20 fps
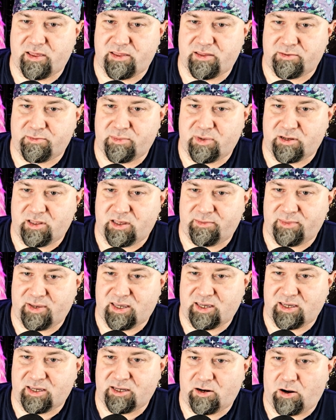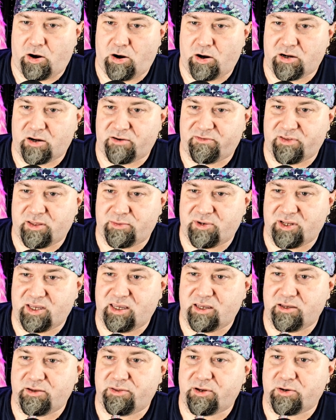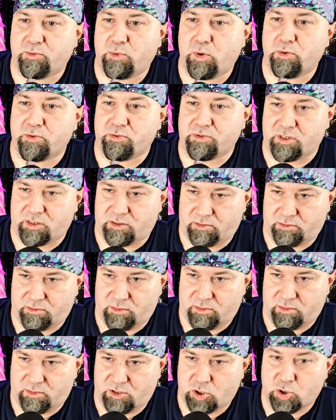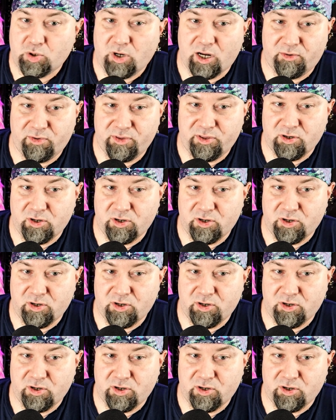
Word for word: than merely making it harder for them to heal their wounds. Strike with your